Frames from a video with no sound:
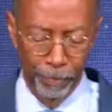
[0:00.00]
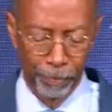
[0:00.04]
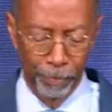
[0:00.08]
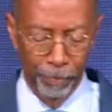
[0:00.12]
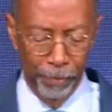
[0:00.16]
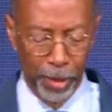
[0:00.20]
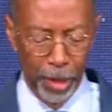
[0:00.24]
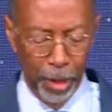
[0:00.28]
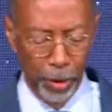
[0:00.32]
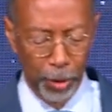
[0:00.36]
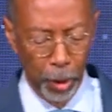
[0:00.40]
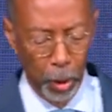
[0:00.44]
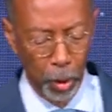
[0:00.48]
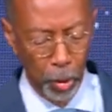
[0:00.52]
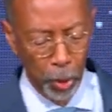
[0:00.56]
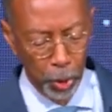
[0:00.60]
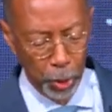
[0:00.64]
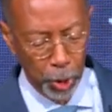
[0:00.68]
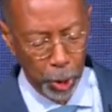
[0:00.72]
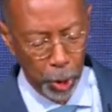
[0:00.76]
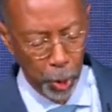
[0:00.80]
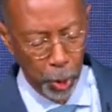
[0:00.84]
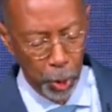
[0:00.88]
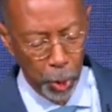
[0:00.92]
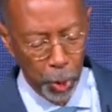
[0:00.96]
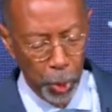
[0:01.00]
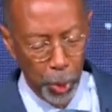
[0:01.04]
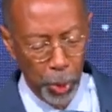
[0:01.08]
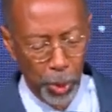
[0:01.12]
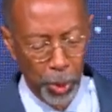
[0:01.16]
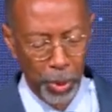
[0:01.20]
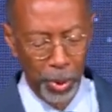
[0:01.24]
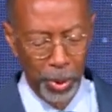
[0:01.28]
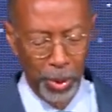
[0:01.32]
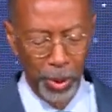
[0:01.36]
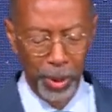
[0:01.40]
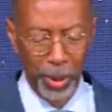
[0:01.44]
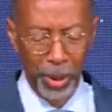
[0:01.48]
There are those who
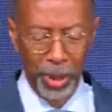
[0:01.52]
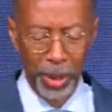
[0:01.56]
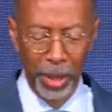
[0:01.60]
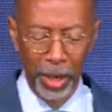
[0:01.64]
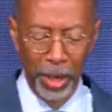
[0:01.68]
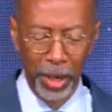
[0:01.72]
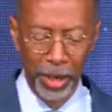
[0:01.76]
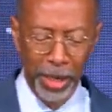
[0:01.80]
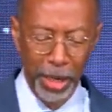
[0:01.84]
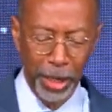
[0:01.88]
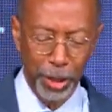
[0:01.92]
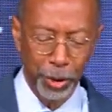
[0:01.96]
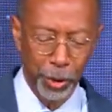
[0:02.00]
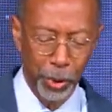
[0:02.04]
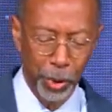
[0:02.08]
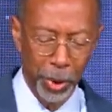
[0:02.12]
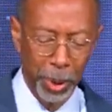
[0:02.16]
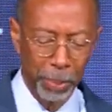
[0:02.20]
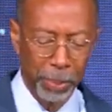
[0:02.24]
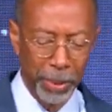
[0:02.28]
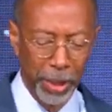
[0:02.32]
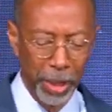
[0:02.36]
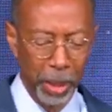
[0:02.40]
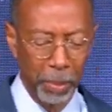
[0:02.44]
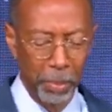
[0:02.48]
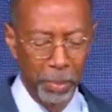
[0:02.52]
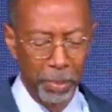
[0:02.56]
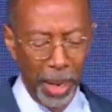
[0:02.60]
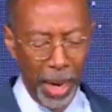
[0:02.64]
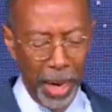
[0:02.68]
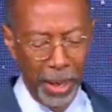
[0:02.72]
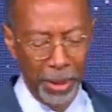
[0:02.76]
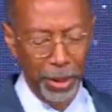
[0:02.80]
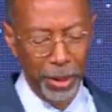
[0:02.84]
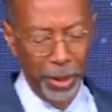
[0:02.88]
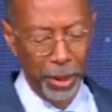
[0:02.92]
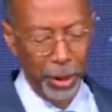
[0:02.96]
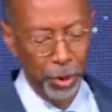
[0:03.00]
get tripped up by
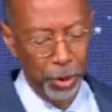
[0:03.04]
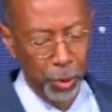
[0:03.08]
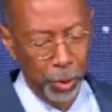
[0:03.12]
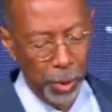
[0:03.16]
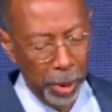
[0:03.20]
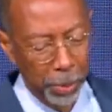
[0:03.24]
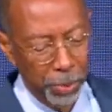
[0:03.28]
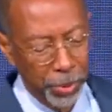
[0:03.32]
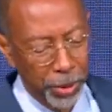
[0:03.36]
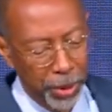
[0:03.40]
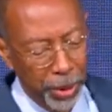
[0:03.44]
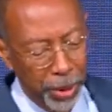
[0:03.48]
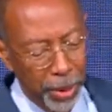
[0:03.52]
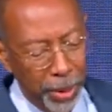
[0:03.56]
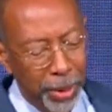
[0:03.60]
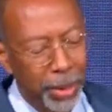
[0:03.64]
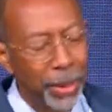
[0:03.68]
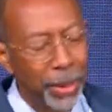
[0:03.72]
the description